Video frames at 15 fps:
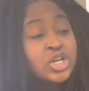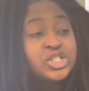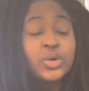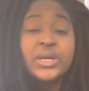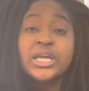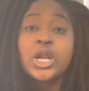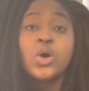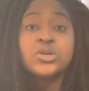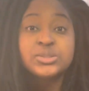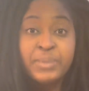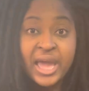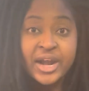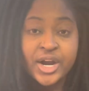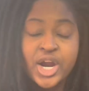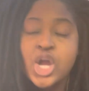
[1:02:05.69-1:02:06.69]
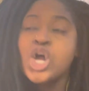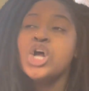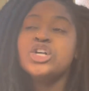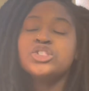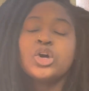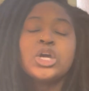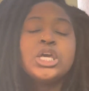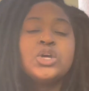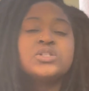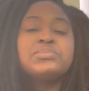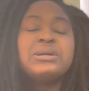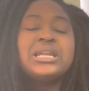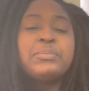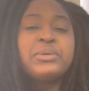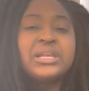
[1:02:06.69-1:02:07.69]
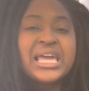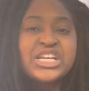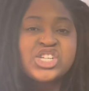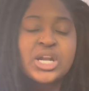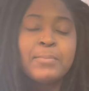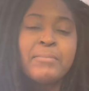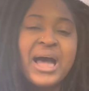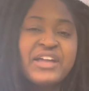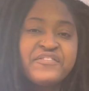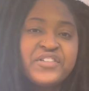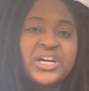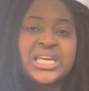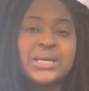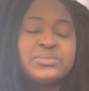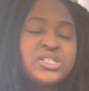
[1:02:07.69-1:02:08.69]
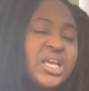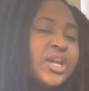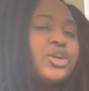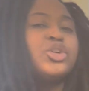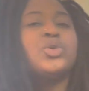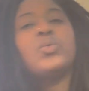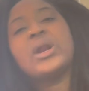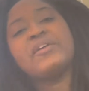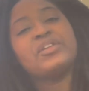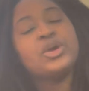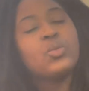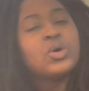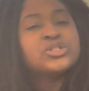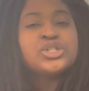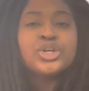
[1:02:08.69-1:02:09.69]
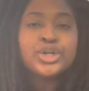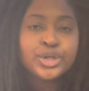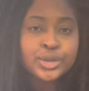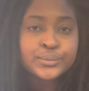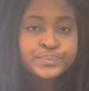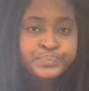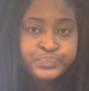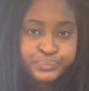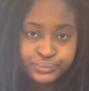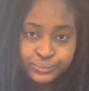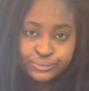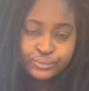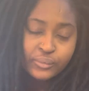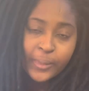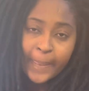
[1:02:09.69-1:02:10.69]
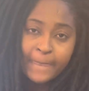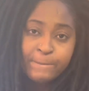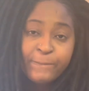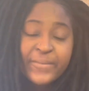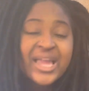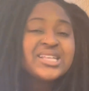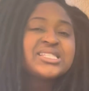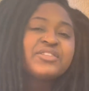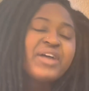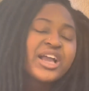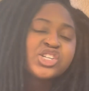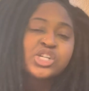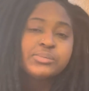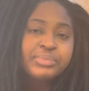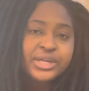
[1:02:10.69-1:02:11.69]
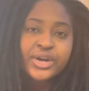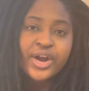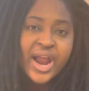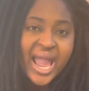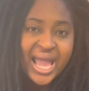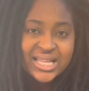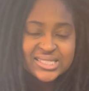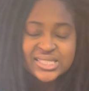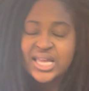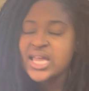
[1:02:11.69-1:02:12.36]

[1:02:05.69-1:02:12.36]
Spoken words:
So he knows better. So he used manipulation and mind fucking to get her to do whatever he wants her to do, instead of actually beating her ass.